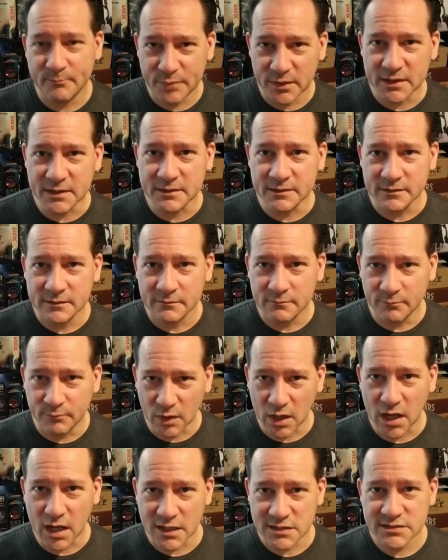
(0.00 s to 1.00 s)
big
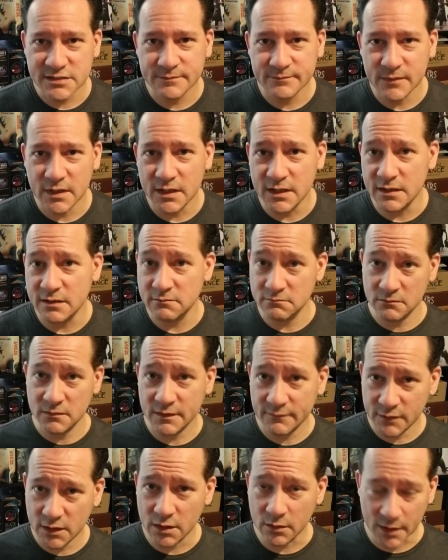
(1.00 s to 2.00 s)
boss in
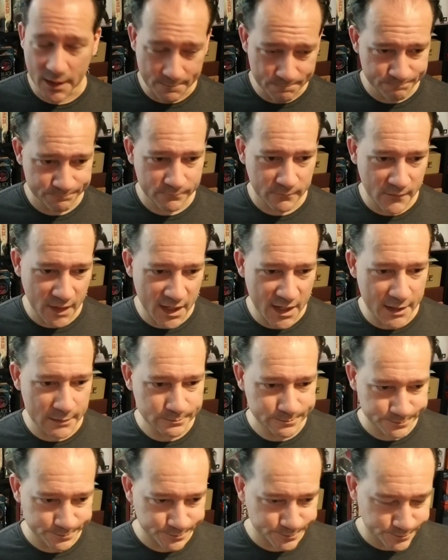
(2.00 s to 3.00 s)
the video game.
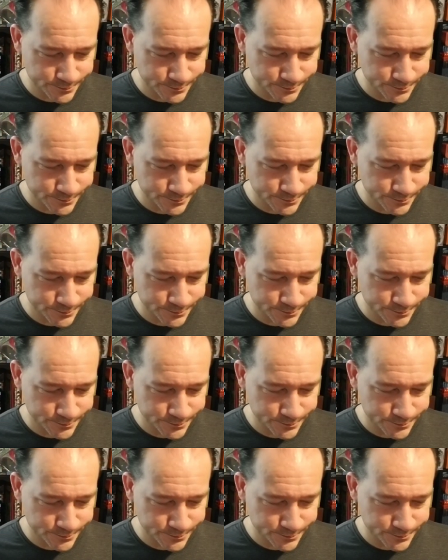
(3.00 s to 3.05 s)
And